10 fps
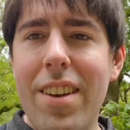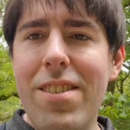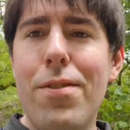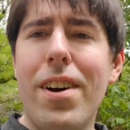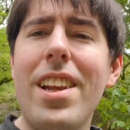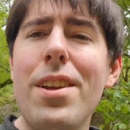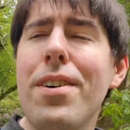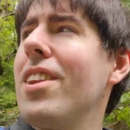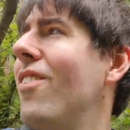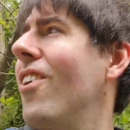We finally
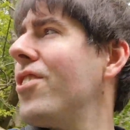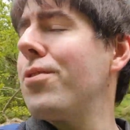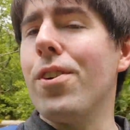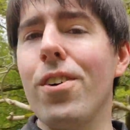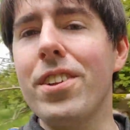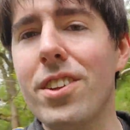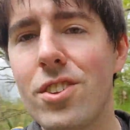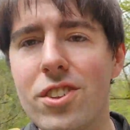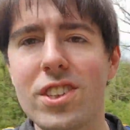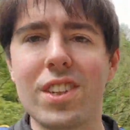found the waterfall and you can
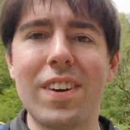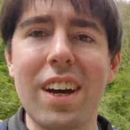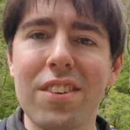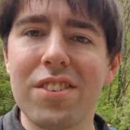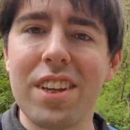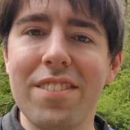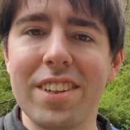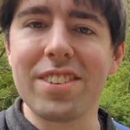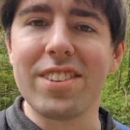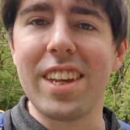just about see it in the
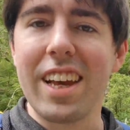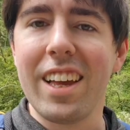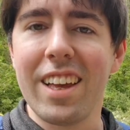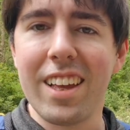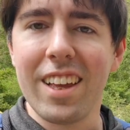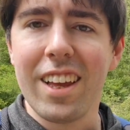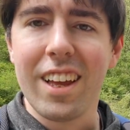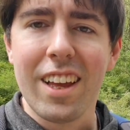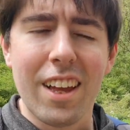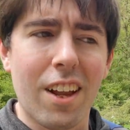distance there.
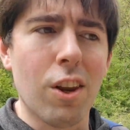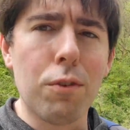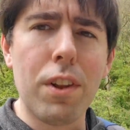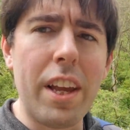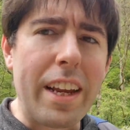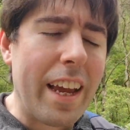Lovely.